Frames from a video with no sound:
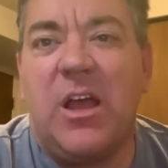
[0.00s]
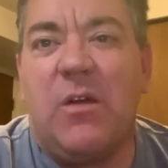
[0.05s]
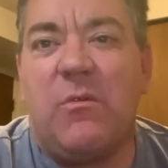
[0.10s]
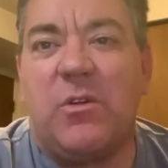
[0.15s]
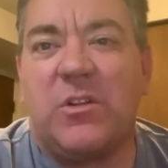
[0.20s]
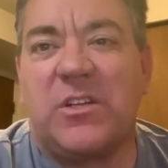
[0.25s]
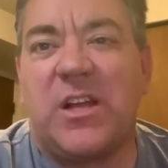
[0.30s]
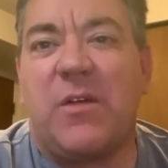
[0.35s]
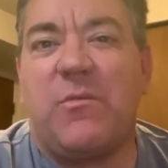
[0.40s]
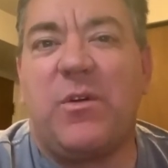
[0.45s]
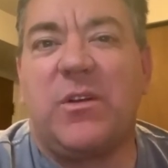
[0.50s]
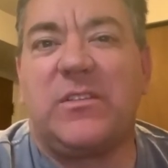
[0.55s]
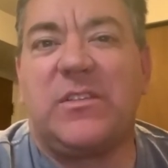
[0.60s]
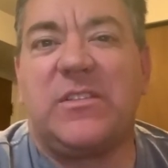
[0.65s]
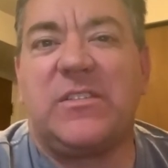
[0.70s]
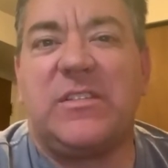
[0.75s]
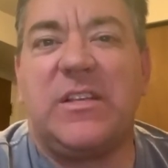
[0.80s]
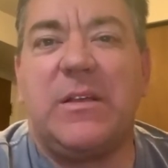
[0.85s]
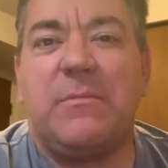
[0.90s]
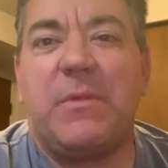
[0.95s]
which I want to
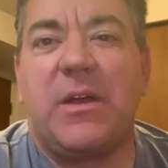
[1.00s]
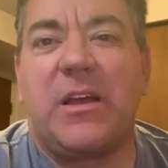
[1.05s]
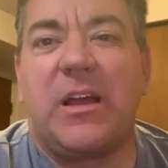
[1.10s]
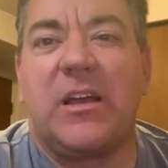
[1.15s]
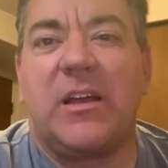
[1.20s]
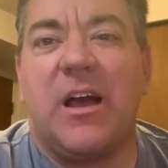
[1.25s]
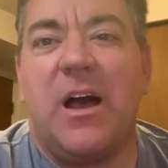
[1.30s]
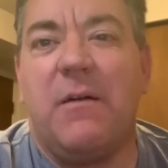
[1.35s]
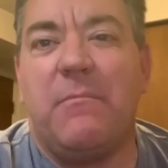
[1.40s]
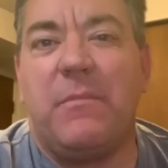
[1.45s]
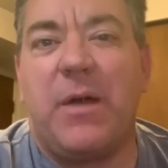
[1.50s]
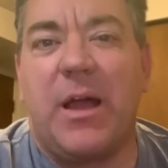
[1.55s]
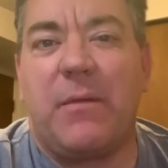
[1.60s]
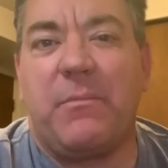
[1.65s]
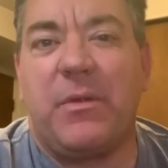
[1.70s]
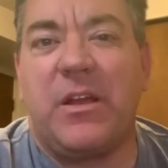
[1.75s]
see make a comeback